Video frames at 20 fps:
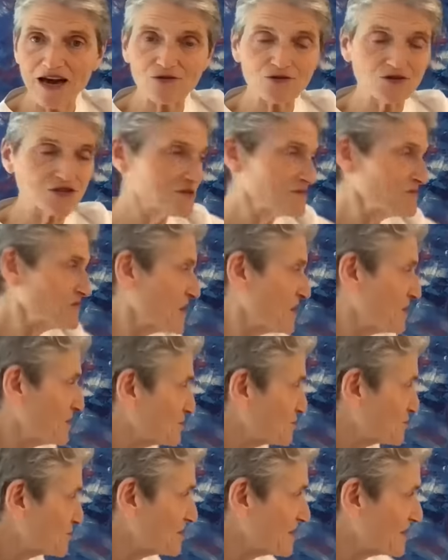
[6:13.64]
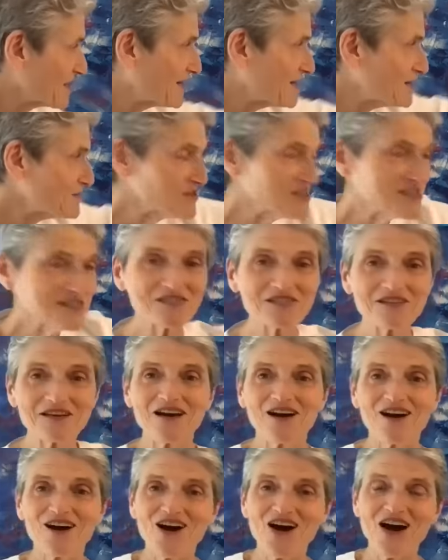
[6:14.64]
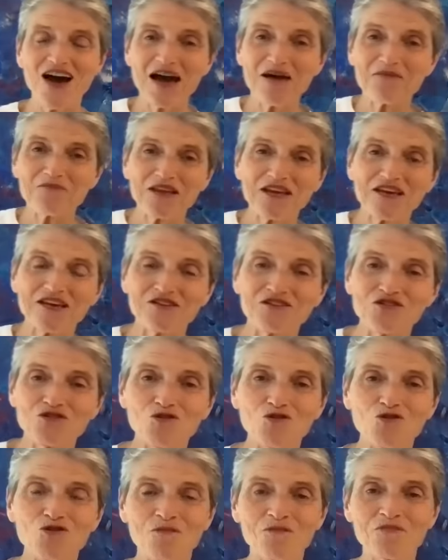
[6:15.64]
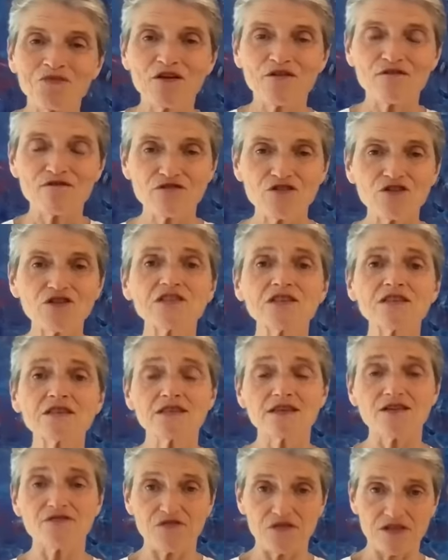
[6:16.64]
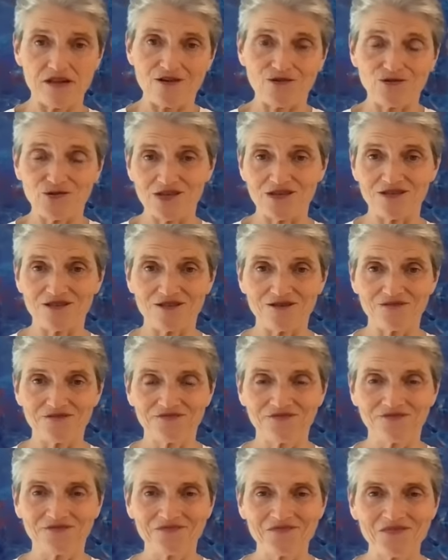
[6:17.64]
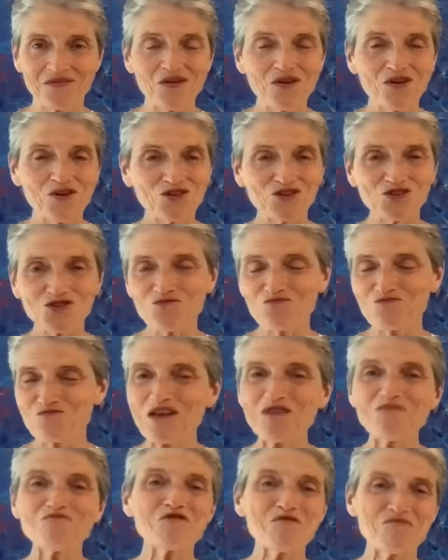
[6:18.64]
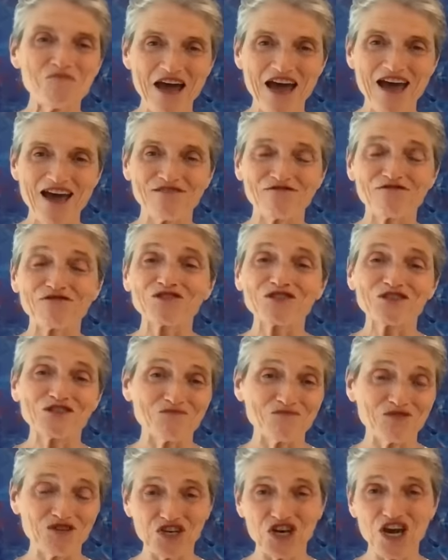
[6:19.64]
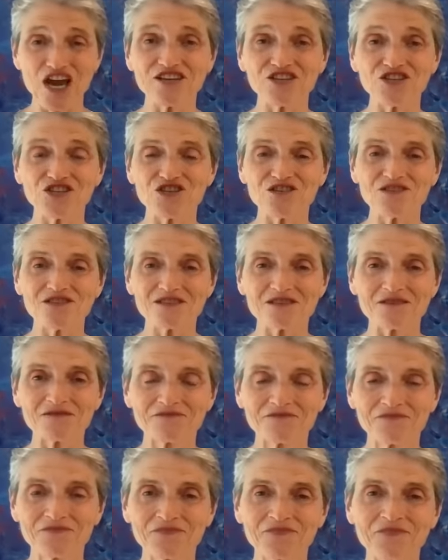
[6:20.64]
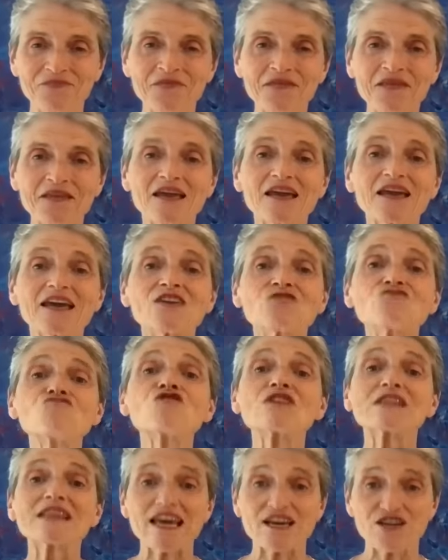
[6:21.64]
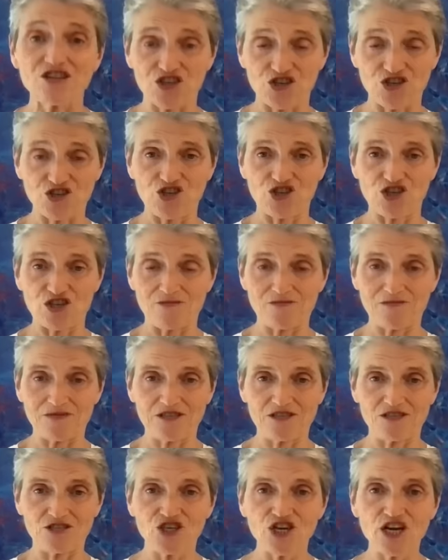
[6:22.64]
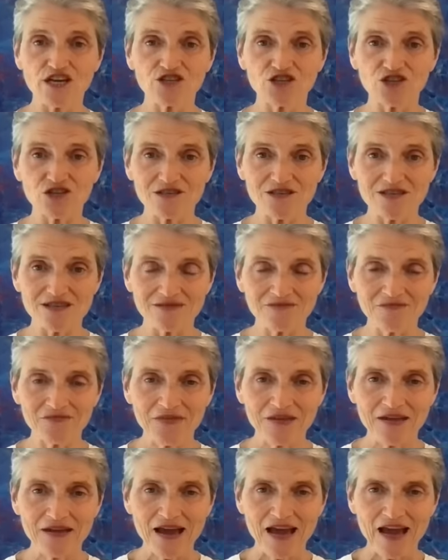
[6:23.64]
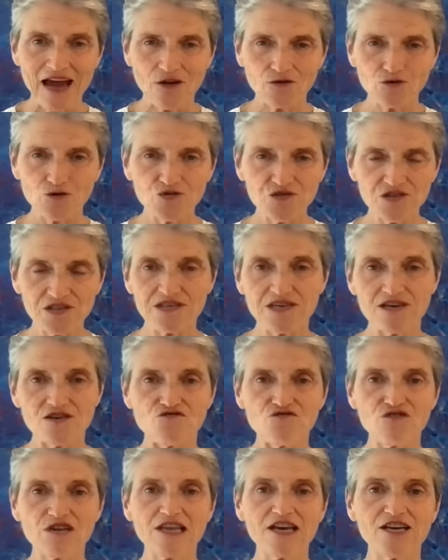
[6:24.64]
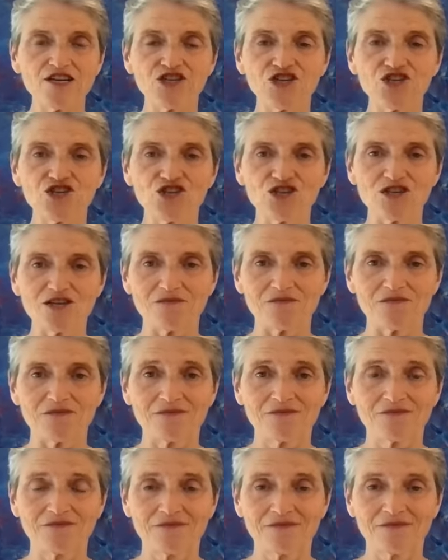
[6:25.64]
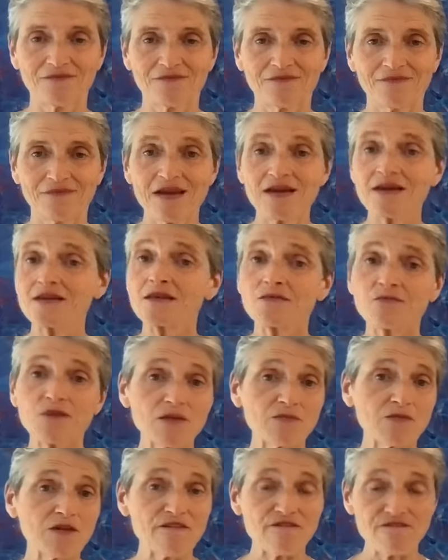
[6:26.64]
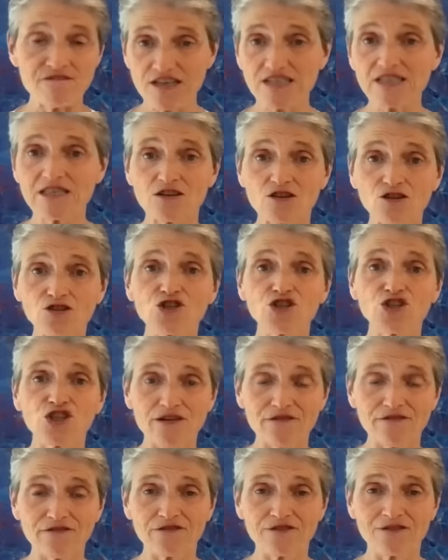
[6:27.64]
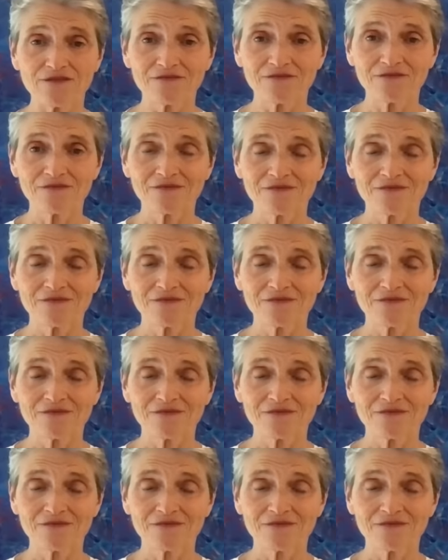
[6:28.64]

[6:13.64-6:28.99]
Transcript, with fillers: house. So the eclipses are happening in your first and seventh houses. So be prepared for some changes in relationships, changes in how you see a relationship. There may be a physical shift.